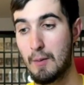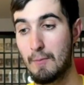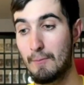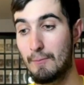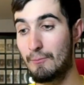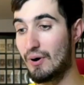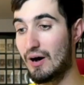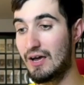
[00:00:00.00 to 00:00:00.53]

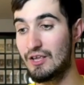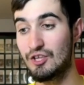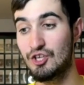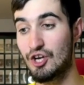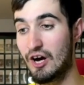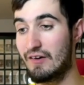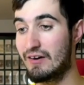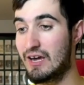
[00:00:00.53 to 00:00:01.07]
But
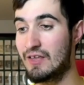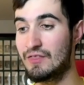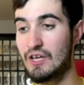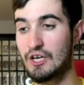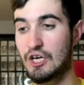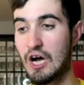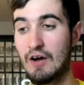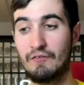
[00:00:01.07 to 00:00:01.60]
you're in the
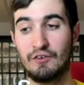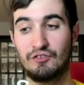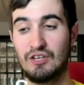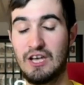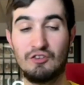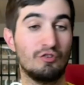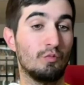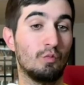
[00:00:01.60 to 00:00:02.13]

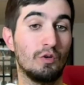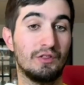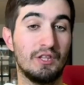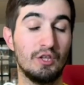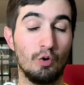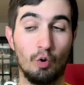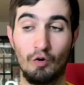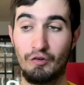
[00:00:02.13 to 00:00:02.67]
conversation with
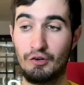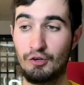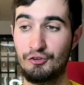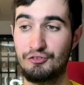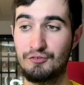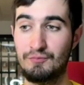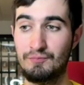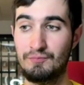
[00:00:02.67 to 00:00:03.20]
the
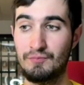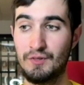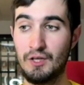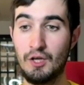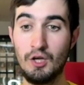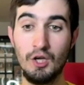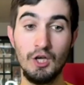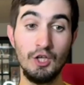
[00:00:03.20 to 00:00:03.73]
Orioles.
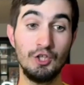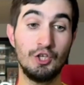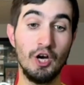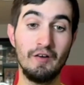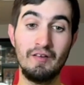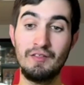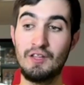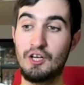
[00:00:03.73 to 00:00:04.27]

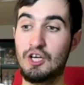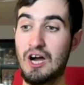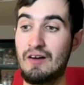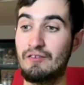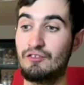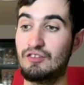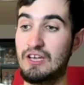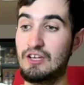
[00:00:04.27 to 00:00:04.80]
You're in the
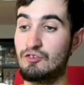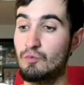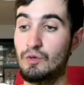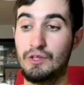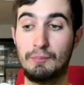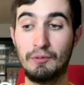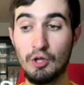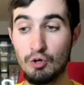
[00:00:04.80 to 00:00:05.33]
conversation with
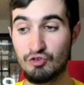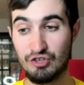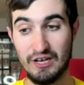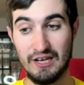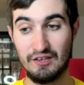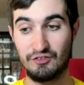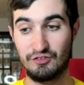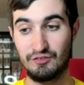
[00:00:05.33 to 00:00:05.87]
the Blue
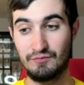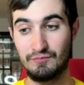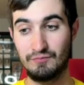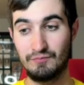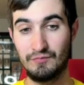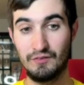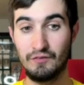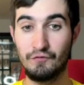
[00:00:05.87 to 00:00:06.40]
Jays
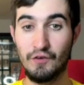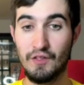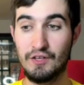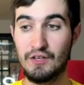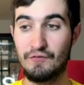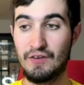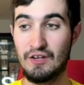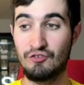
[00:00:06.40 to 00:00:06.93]
for the
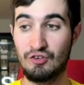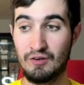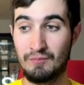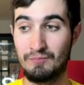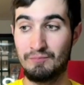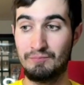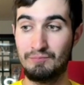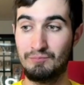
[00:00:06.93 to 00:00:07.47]
division.
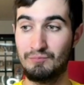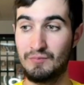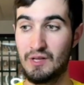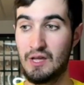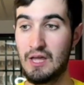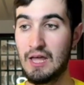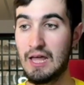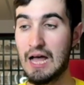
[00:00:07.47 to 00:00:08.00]

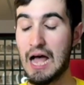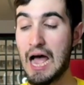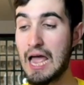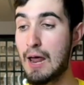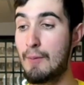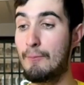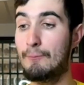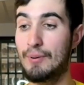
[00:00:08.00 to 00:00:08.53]
I
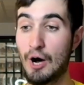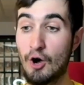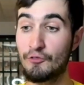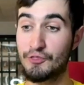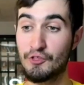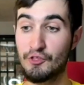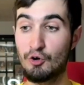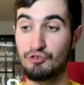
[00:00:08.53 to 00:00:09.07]
had both
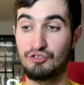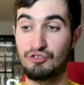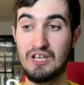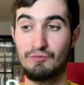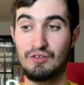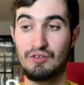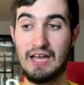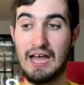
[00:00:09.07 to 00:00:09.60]
of those
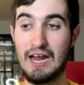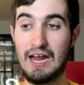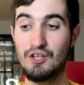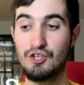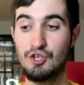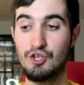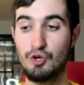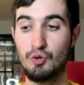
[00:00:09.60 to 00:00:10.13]
teams ahead of
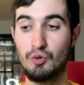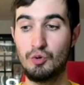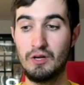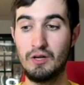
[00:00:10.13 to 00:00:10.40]
you